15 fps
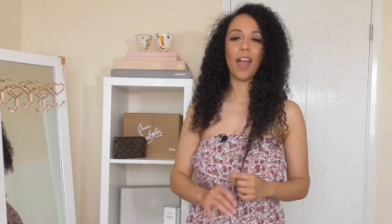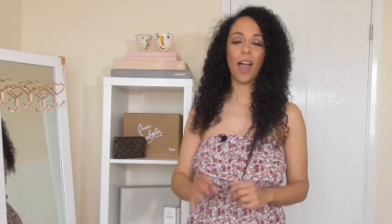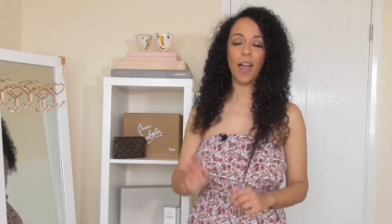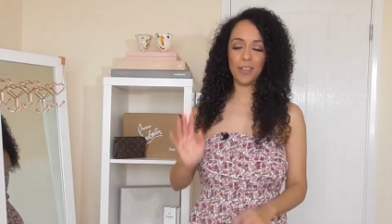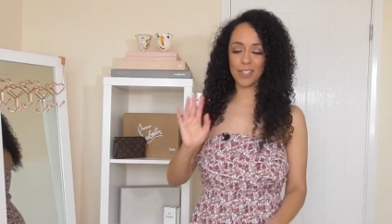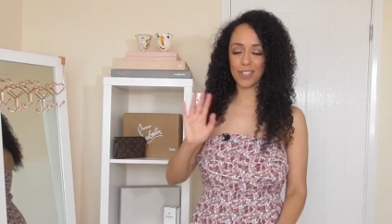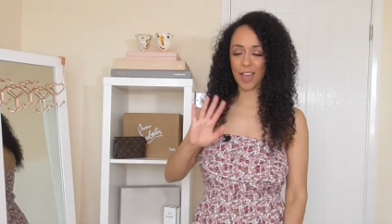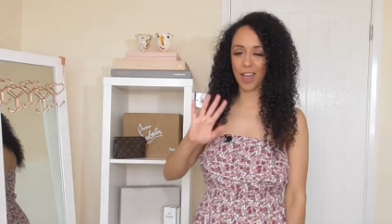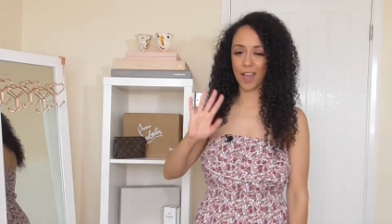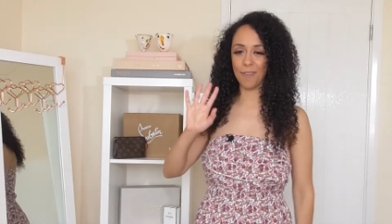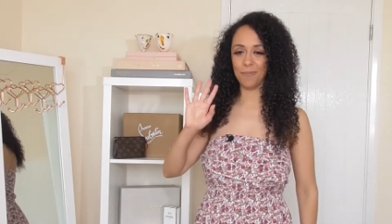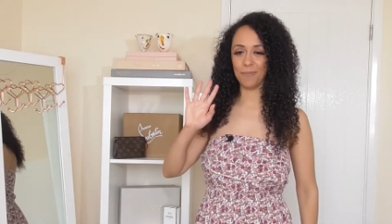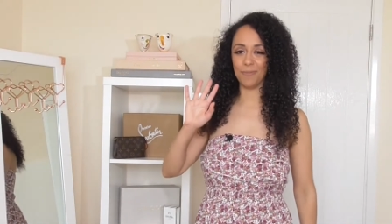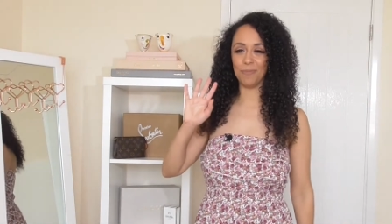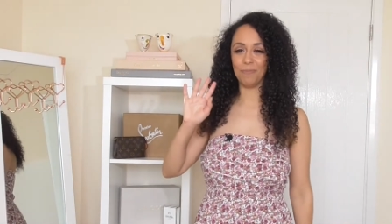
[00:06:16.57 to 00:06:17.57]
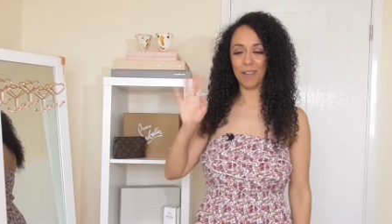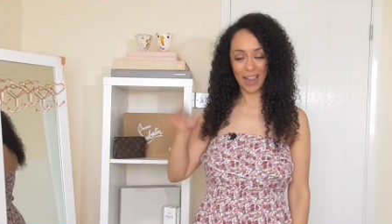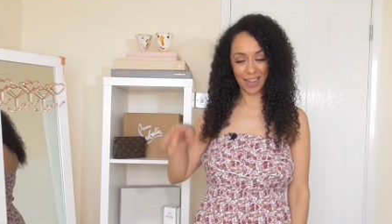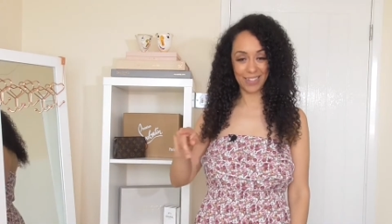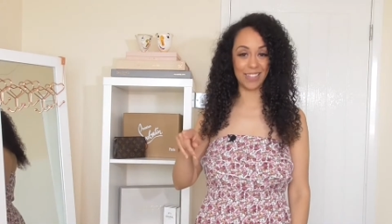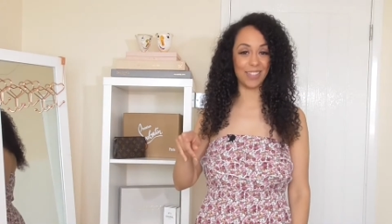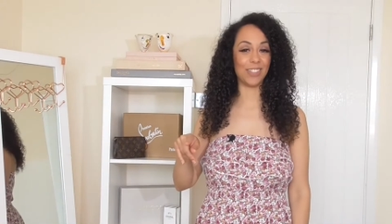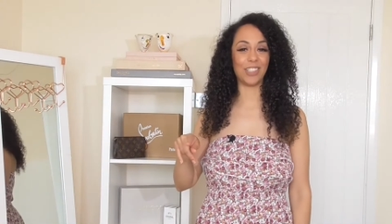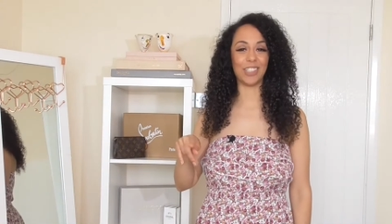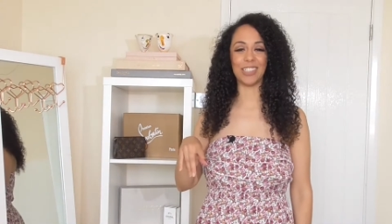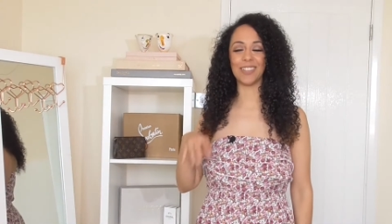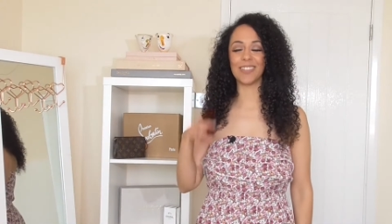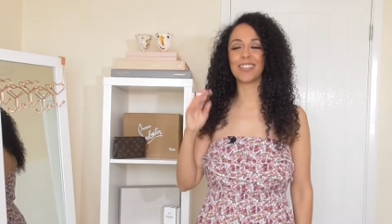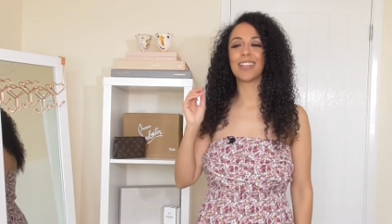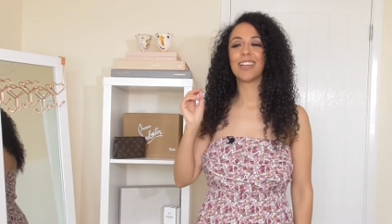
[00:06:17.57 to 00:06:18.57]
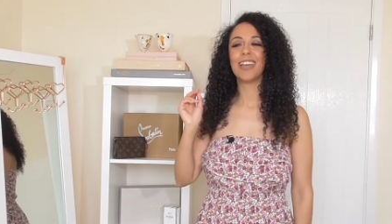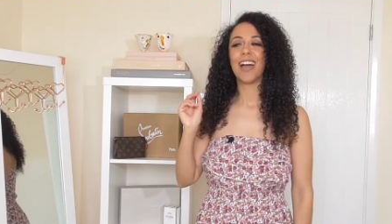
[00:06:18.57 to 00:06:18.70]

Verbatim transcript: And um, back to the shoes.